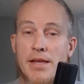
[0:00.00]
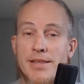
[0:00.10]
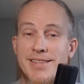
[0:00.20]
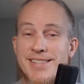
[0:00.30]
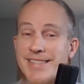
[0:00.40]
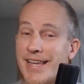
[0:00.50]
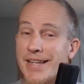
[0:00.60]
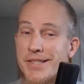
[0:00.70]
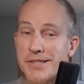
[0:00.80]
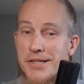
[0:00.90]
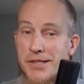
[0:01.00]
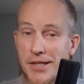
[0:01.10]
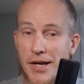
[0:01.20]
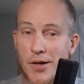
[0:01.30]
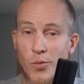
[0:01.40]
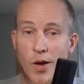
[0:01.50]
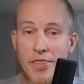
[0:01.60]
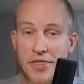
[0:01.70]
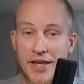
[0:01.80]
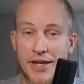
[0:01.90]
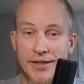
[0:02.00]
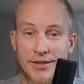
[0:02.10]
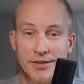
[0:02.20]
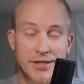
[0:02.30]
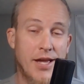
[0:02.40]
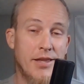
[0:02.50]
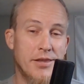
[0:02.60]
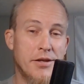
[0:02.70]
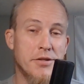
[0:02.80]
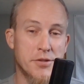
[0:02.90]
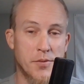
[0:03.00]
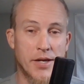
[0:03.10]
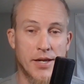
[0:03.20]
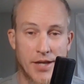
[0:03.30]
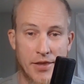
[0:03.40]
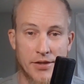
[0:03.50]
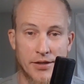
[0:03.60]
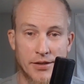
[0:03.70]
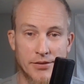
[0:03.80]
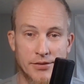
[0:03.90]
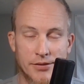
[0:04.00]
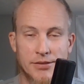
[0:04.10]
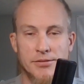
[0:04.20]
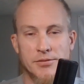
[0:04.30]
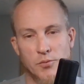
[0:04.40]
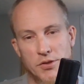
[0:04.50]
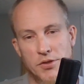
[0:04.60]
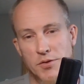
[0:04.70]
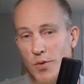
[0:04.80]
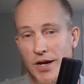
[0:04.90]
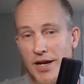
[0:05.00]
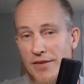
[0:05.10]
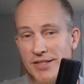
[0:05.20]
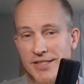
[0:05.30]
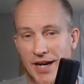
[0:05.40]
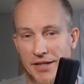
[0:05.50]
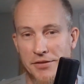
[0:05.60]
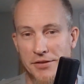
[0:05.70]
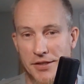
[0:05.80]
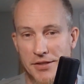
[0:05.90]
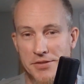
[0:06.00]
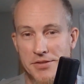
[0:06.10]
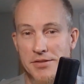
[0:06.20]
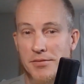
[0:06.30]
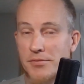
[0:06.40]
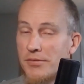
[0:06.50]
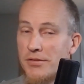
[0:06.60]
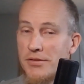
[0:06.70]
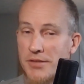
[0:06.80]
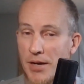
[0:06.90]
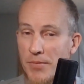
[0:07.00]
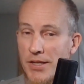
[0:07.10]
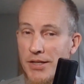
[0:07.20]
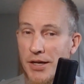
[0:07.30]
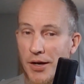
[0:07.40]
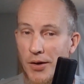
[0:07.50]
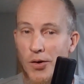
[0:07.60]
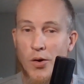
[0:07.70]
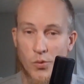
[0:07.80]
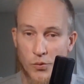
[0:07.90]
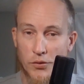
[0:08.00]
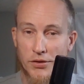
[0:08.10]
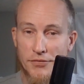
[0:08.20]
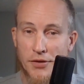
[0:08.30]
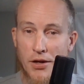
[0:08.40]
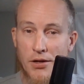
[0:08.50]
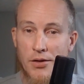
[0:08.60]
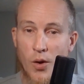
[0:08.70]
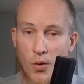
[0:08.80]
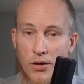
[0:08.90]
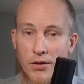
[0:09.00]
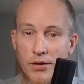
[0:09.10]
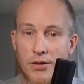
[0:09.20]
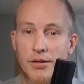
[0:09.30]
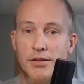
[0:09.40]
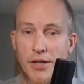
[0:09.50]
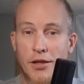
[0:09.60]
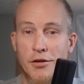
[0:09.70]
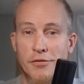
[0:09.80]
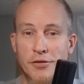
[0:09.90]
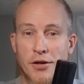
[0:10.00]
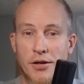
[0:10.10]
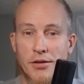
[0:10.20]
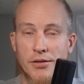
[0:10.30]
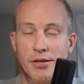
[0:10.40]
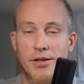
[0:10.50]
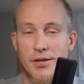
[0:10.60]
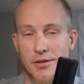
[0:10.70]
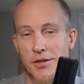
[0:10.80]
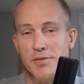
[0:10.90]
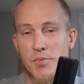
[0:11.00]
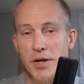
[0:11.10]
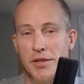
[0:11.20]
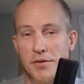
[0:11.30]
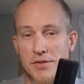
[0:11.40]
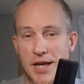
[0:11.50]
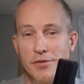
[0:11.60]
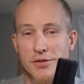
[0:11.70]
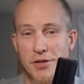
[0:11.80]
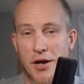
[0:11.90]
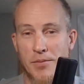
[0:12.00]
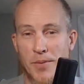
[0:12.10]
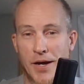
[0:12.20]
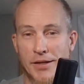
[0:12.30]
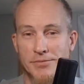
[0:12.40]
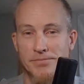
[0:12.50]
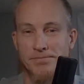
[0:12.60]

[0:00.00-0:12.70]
the state has declared one thing, yet they're doing another. Which is why I've entitled this, Dominica, Rule of Law or Color of Law. Let's break those out and talk about it.